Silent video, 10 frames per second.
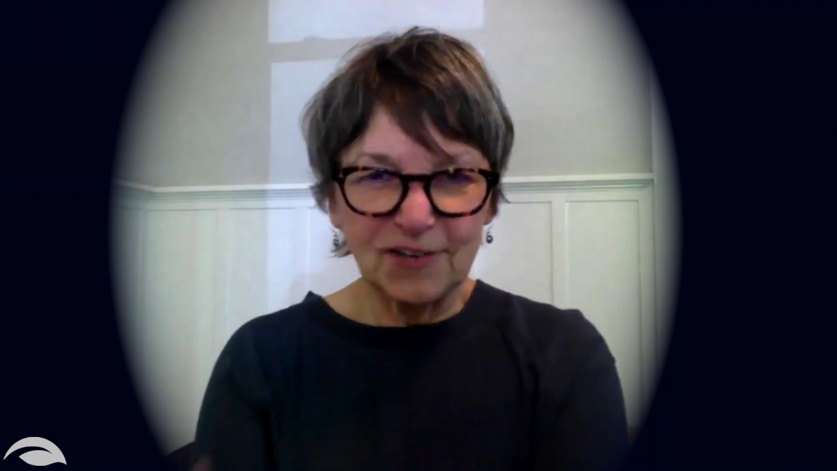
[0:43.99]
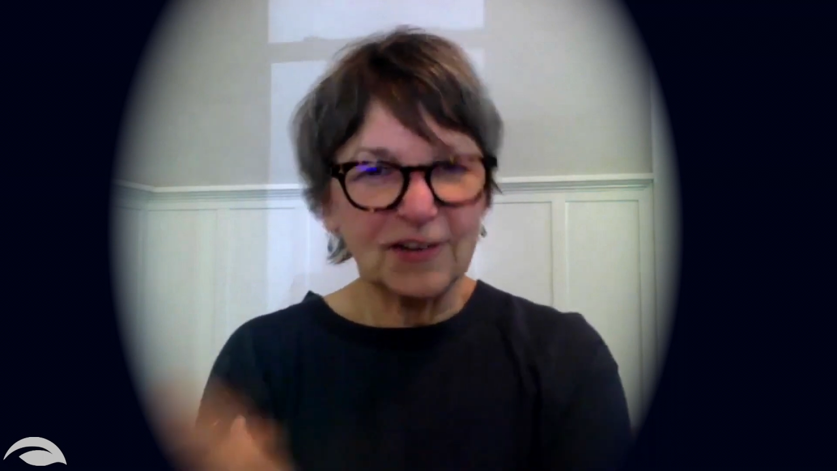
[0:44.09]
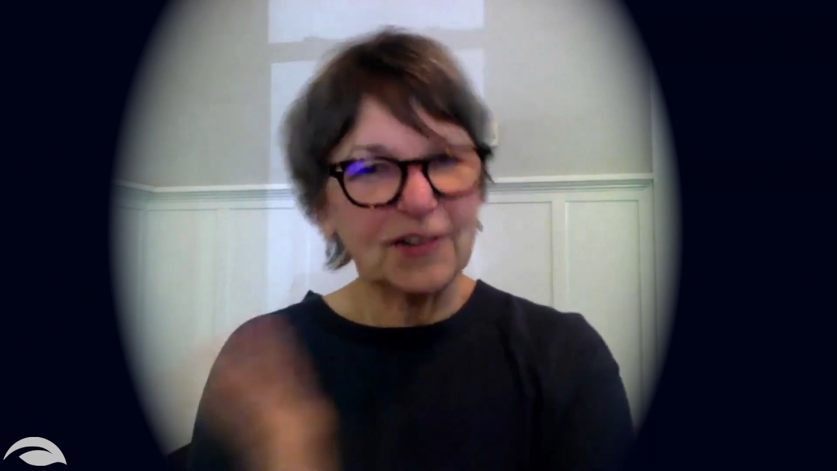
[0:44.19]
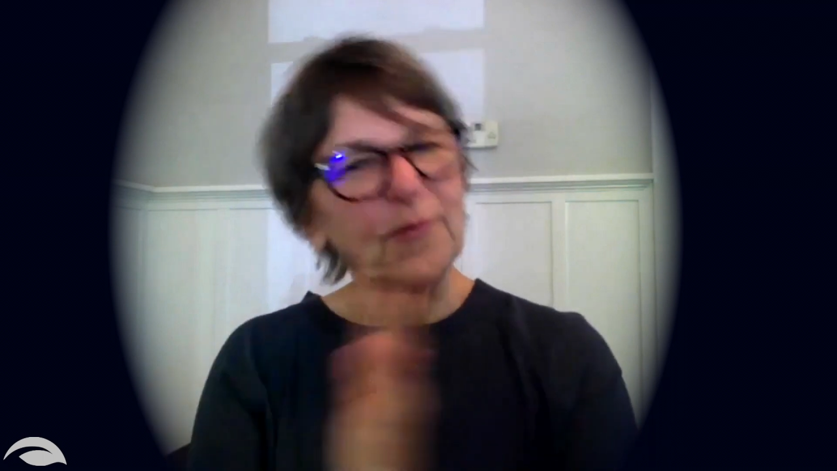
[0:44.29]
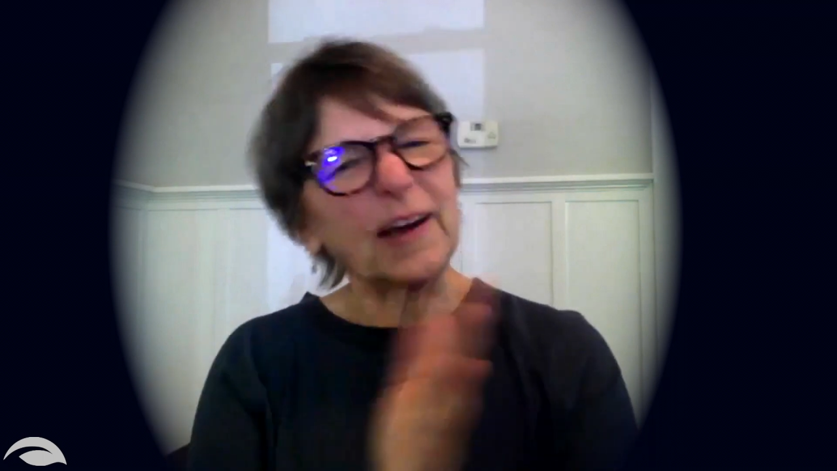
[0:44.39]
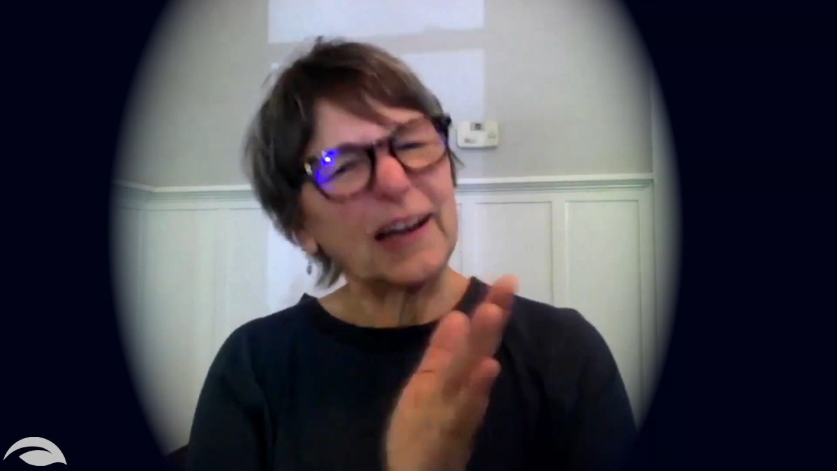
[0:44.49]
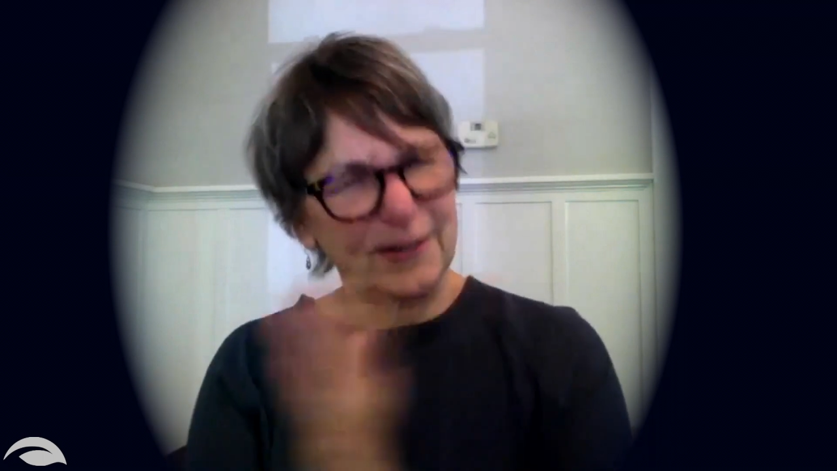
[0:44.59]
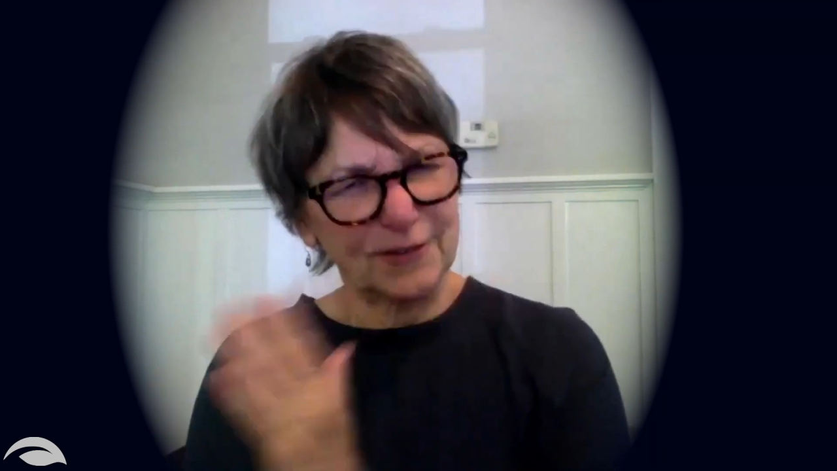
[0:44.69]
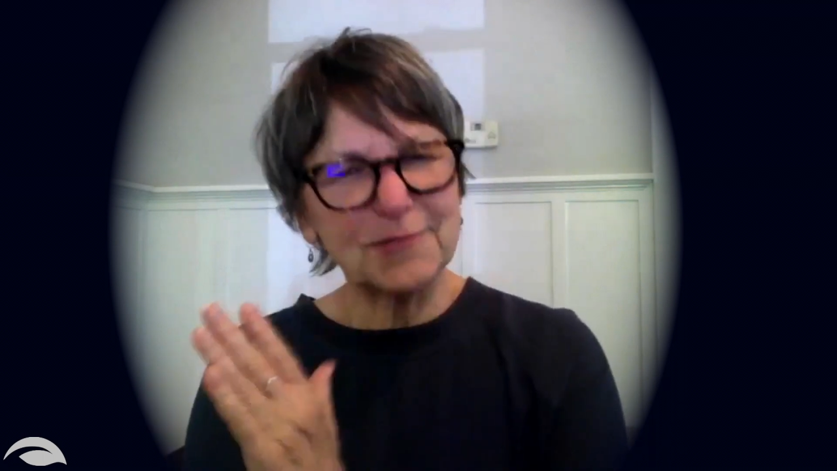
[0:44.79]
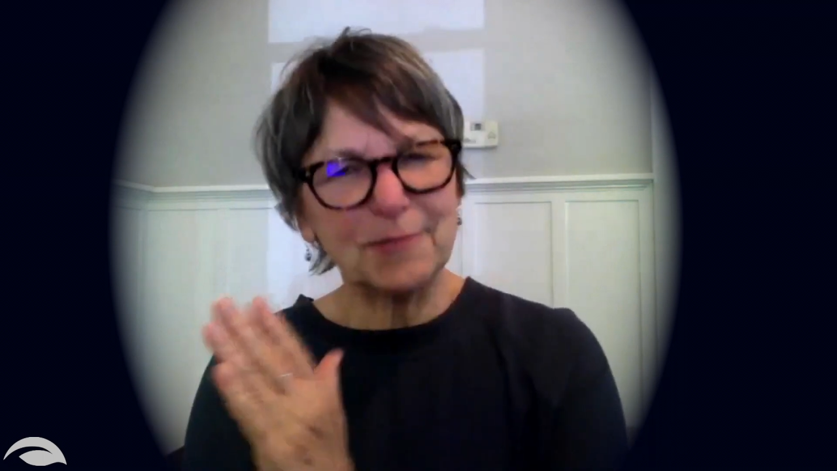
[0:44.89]
during the
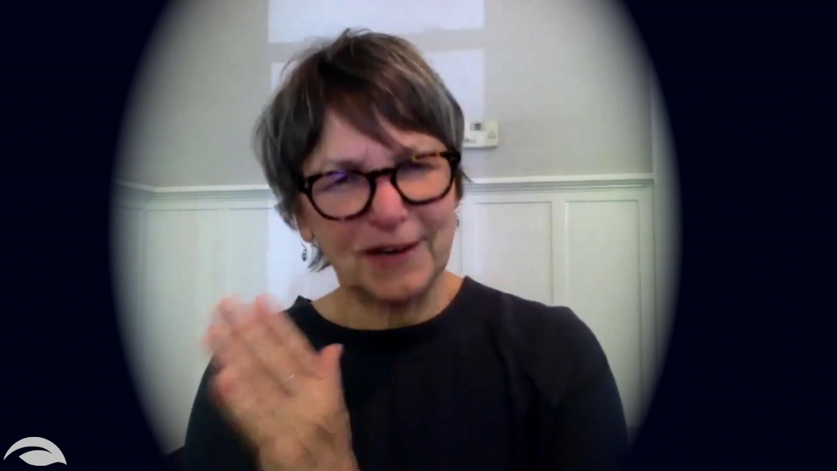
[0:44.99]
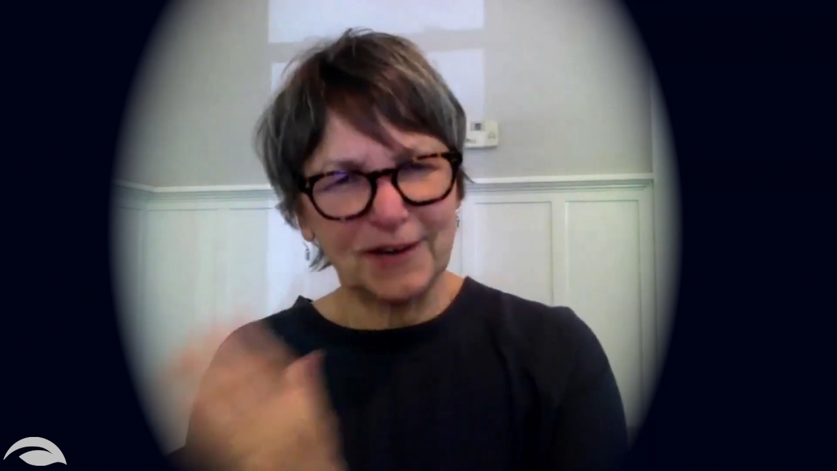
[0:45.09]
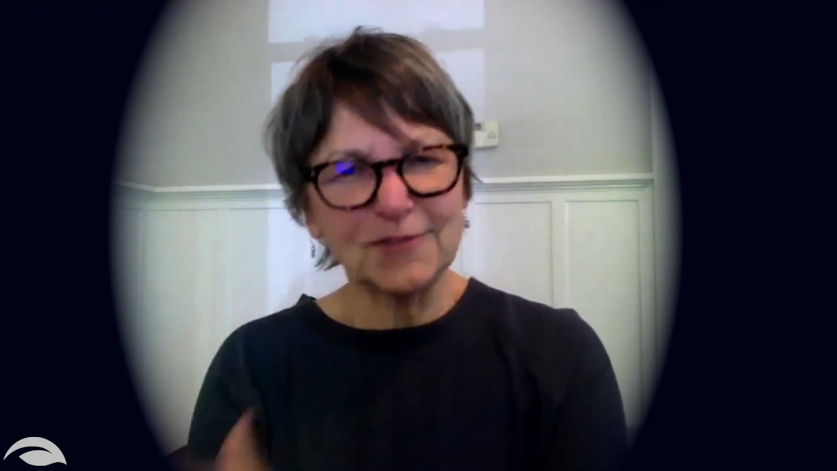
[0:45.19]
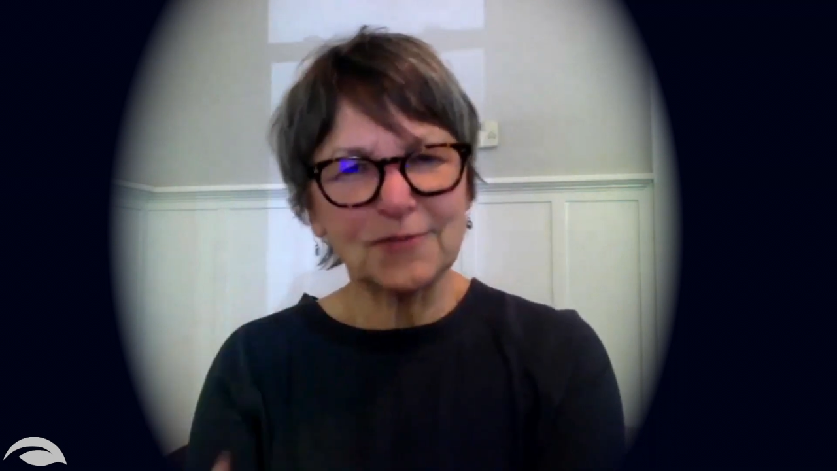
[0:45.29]
regular speakers,